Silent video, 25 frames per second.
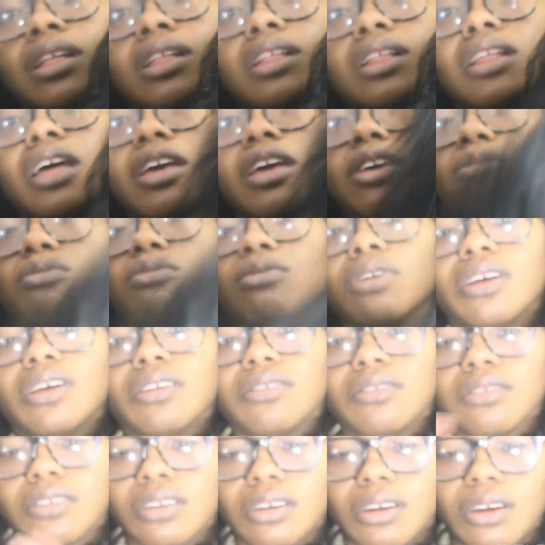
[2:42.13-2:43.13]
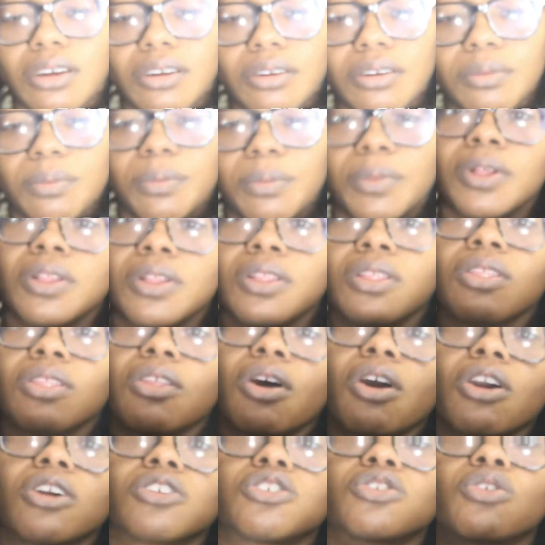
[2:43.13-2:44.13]
like you did some
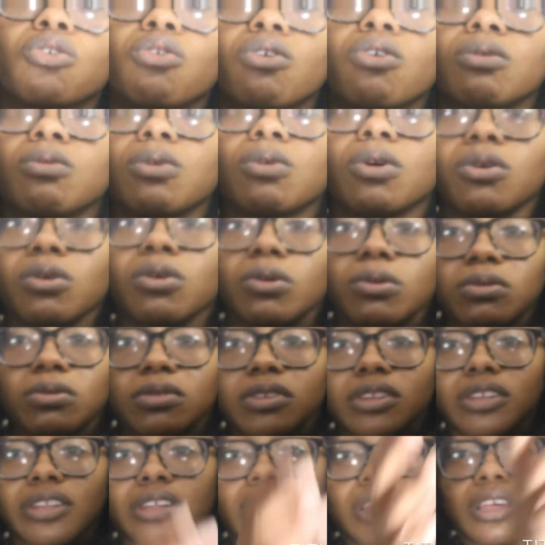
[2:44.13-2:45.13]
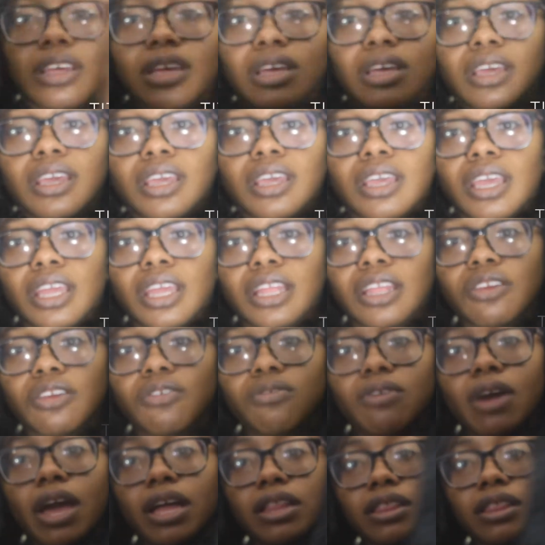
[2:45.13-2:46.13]
large cornrows, and then you got